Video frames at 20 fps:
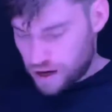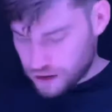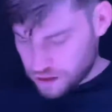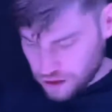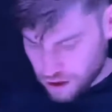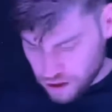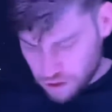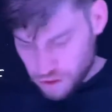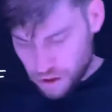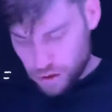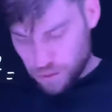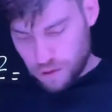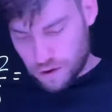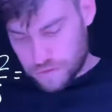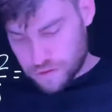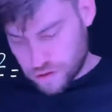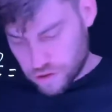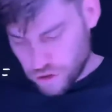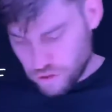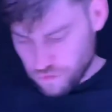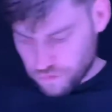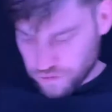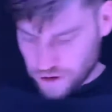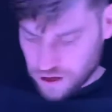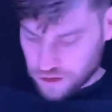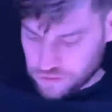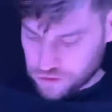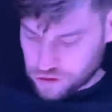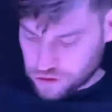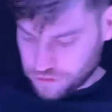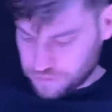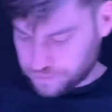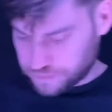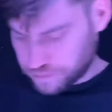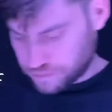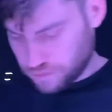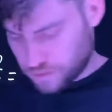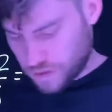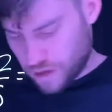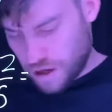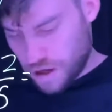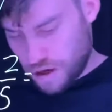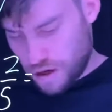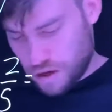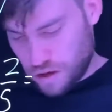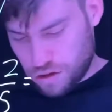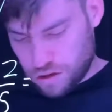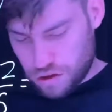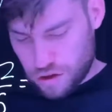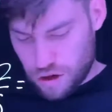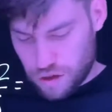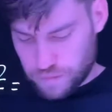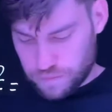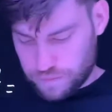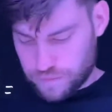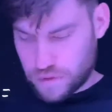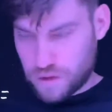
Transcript: it go? We have 2/5. So,